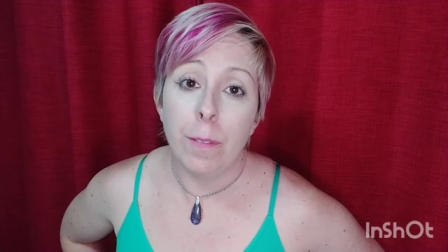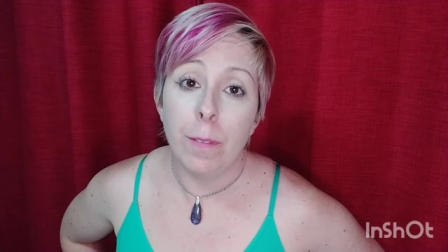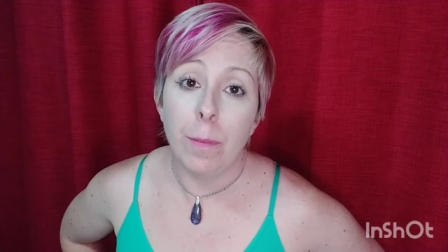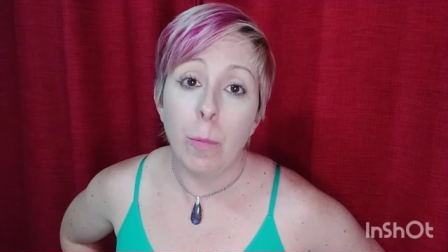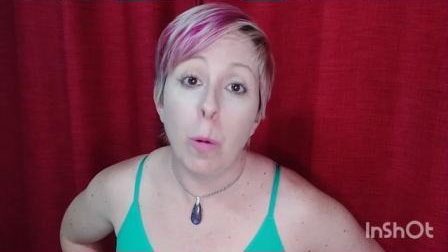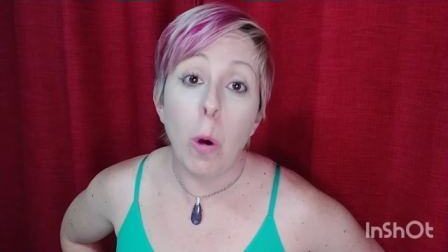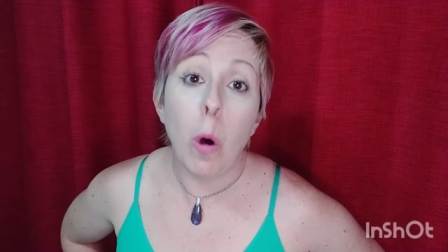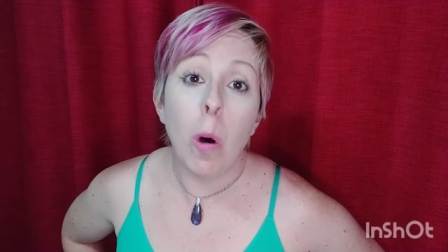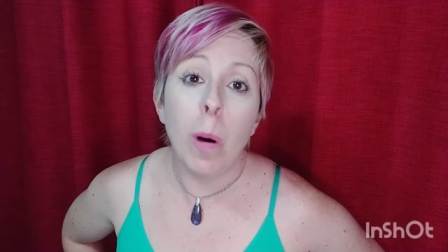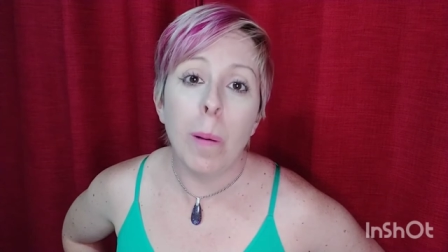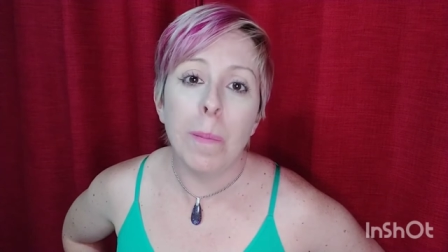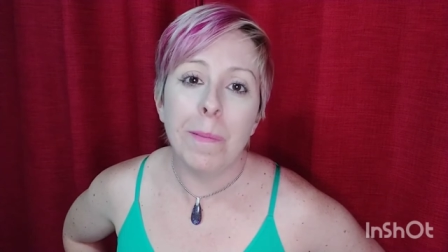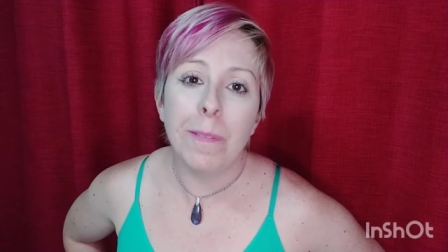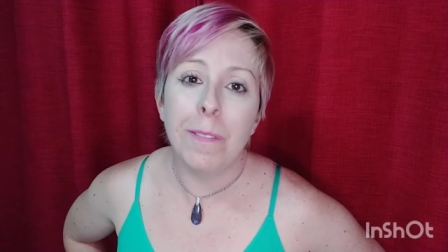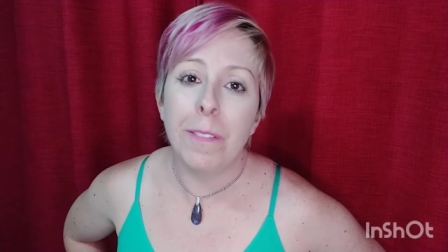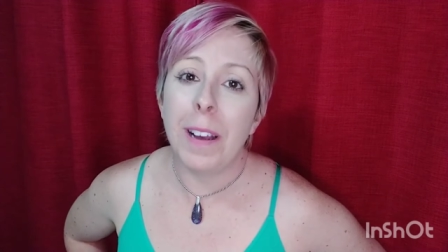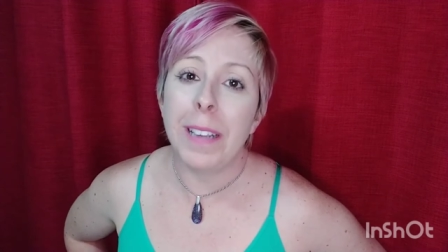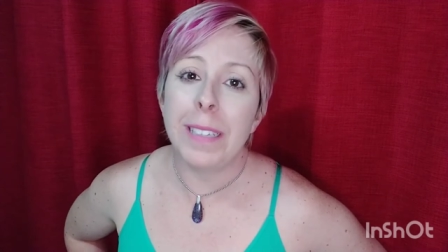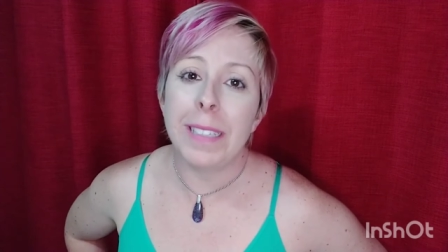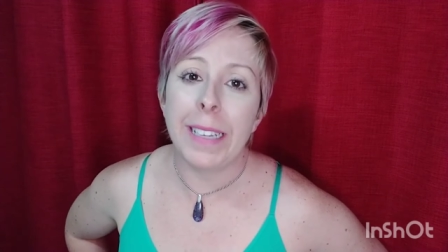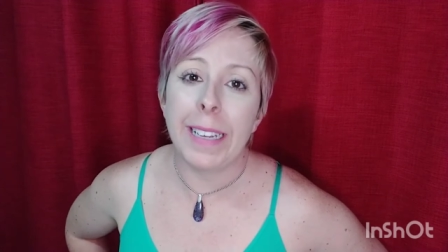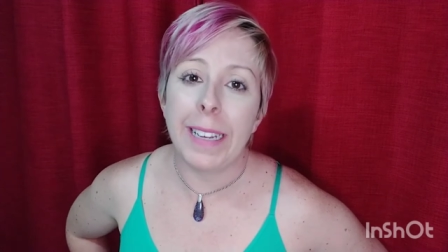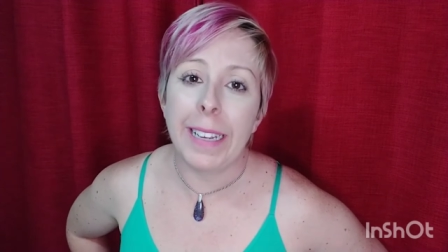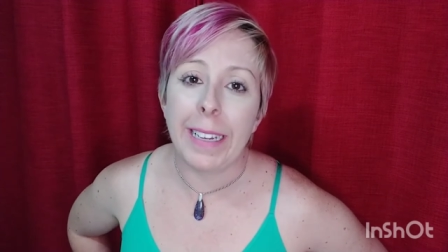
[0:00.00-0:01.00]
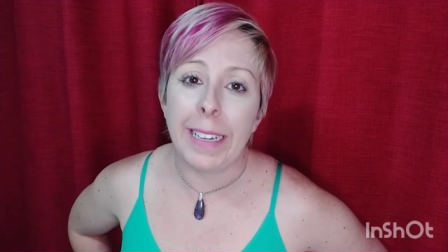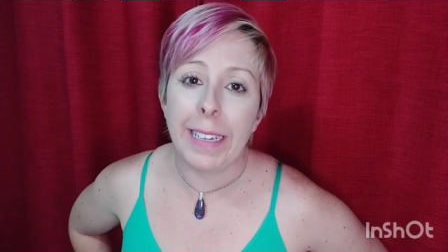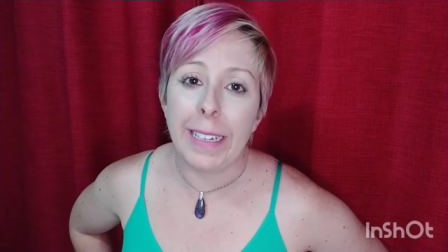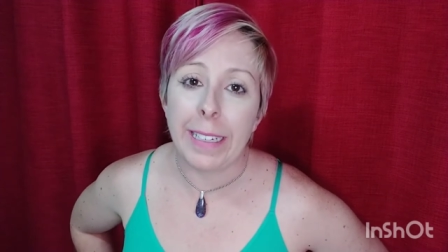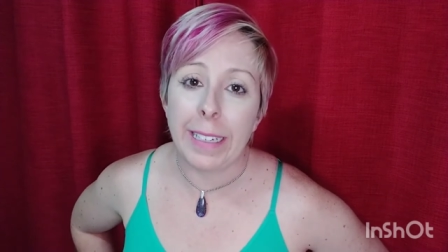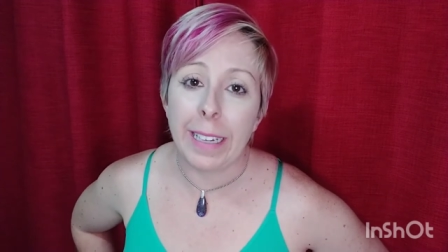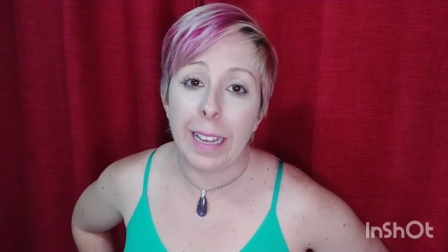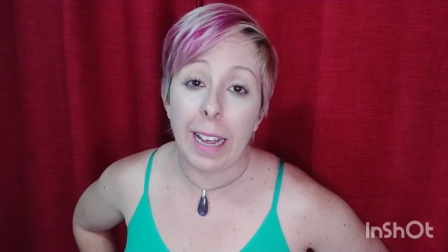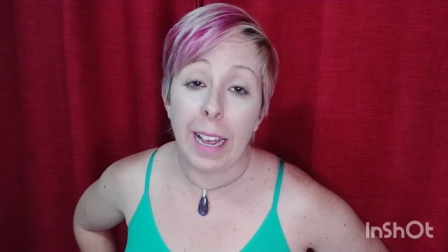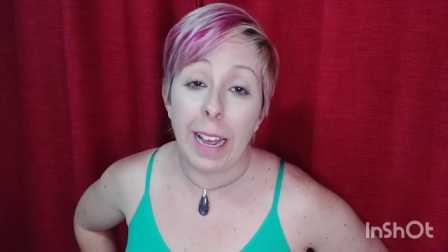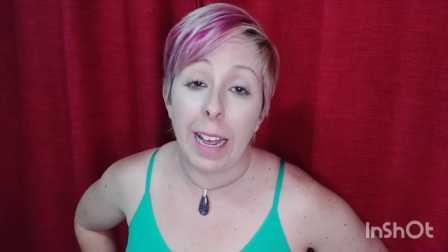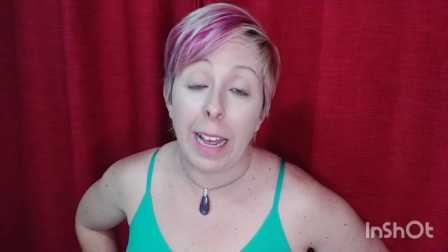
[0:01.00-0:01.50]
warm,
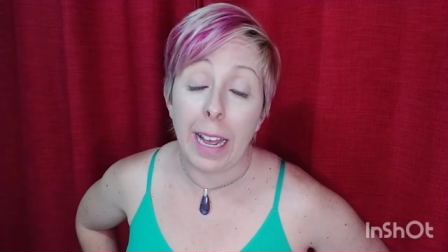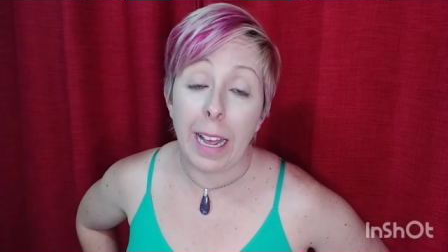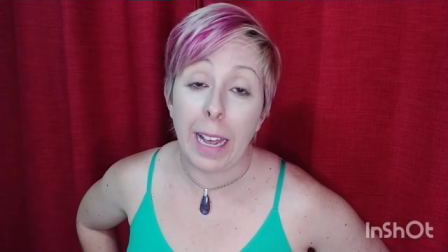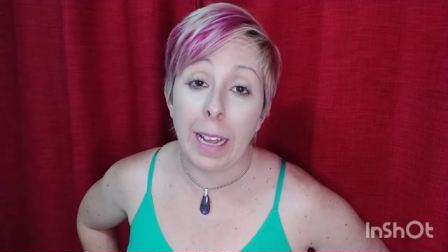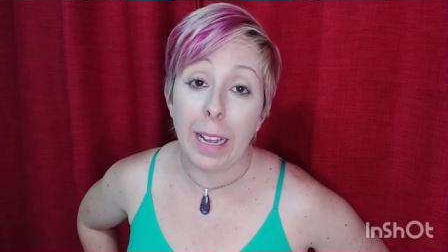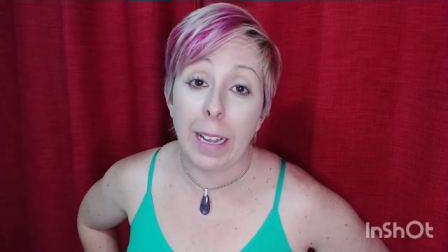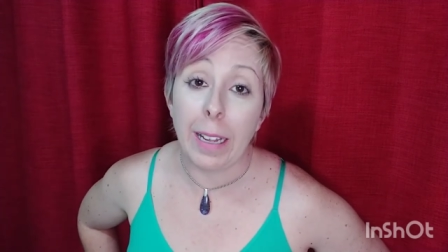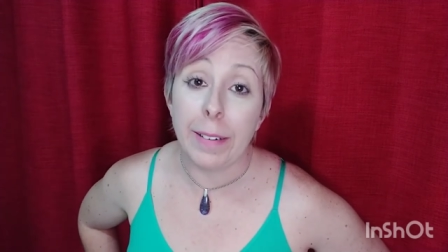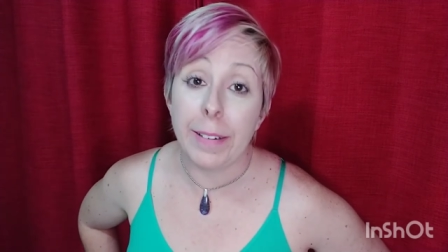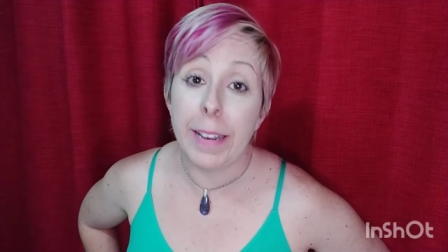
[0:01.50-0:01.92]
fuzzy, uh,